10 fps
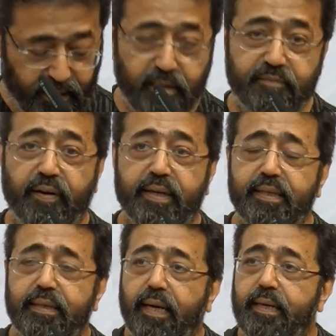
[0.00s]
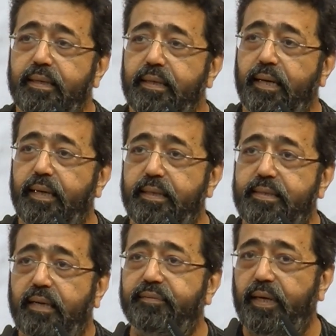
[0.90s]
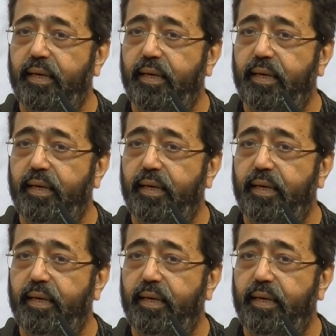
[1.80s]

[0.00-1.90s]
In fact, in 1997,